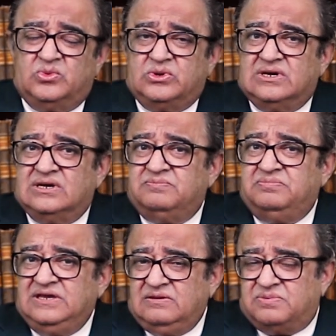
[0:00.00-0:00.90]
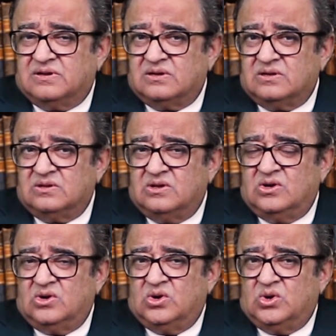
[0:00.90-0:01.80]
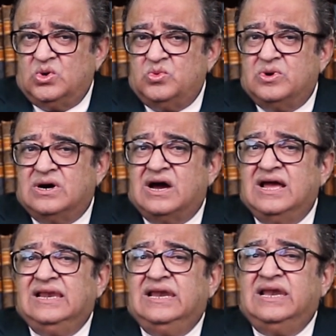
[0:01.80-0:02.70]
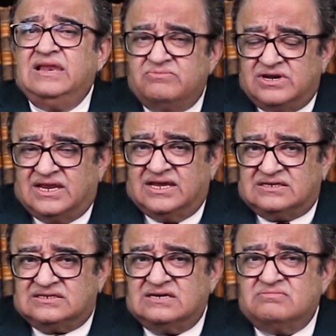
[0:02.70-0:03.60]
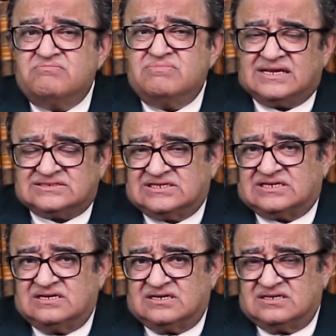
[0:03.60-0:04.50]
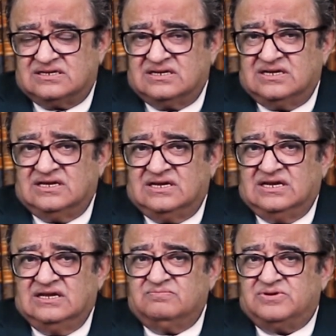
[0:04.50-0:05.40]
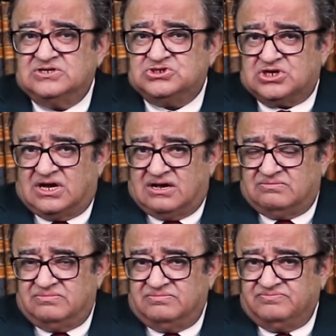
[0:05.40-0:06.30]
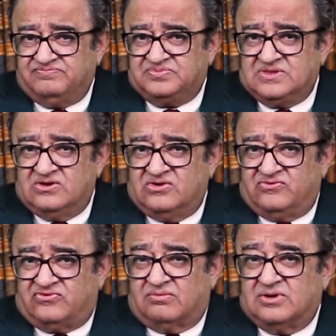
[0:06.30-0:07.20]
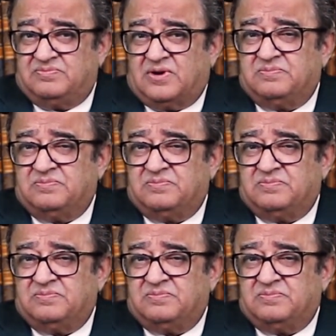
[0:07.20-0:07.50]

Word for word: would a people who were eliminated, massacred in Punjab, from a